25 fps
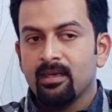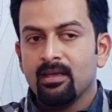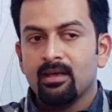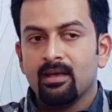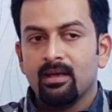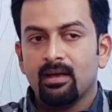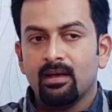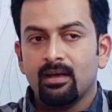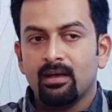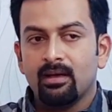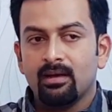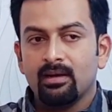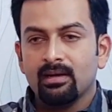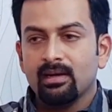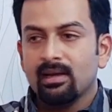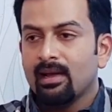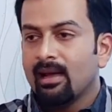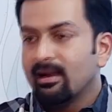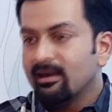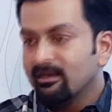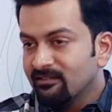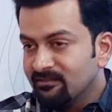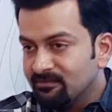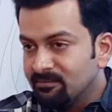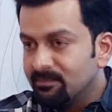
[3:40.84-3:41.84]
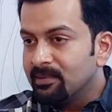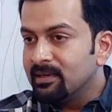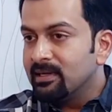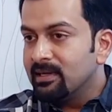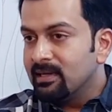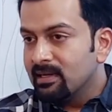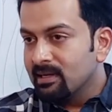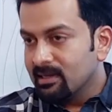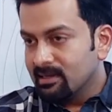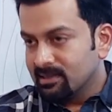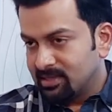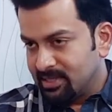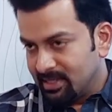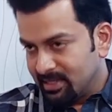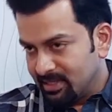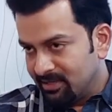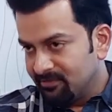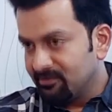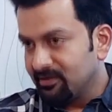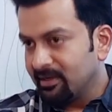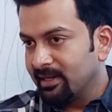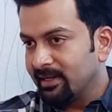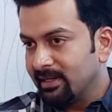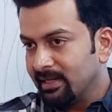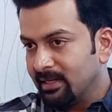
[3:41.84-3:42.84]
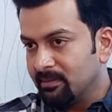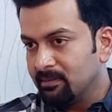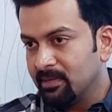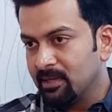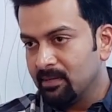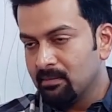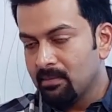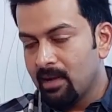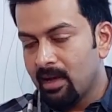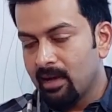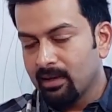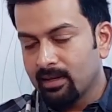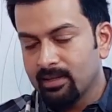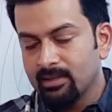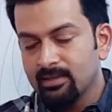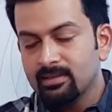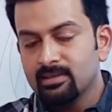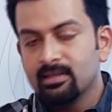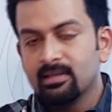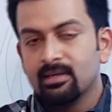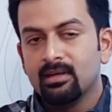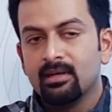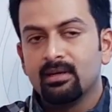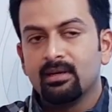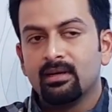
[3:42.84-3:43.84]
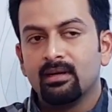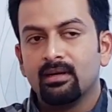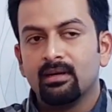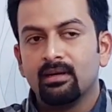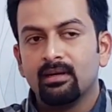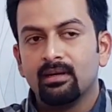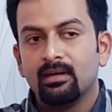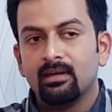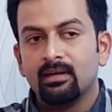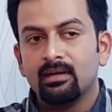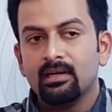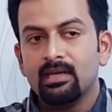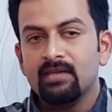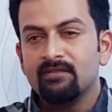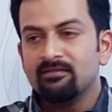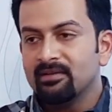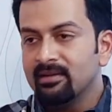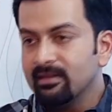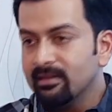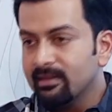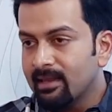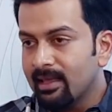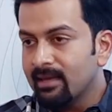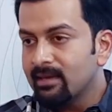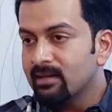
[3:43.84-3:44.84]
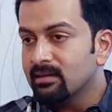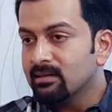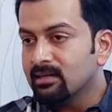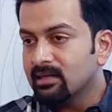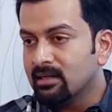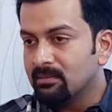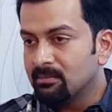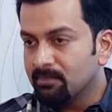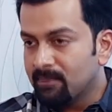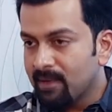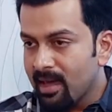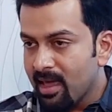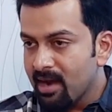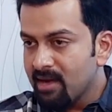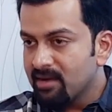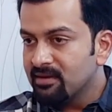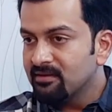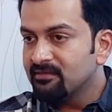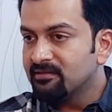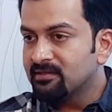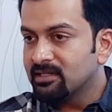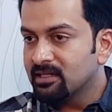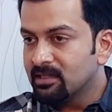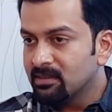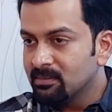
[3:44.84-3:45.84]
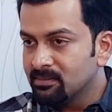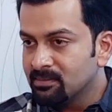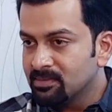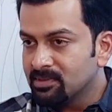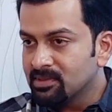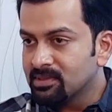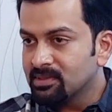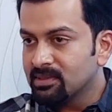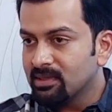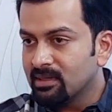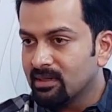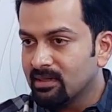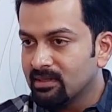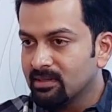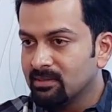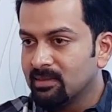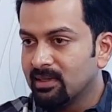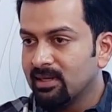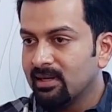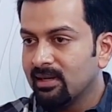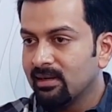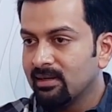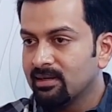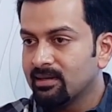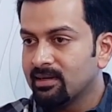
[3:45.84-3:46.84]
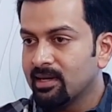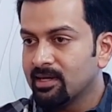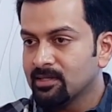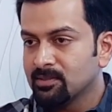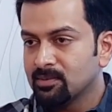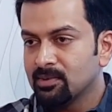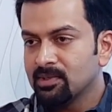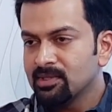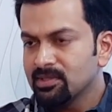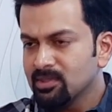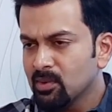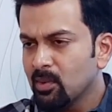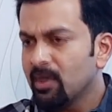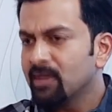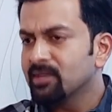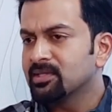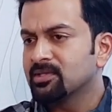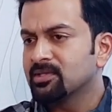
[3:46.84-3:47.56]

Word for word: uh, Gulf being a significantly big market, uh, even then in comparative terms, uh, the Malayali diaspora is quite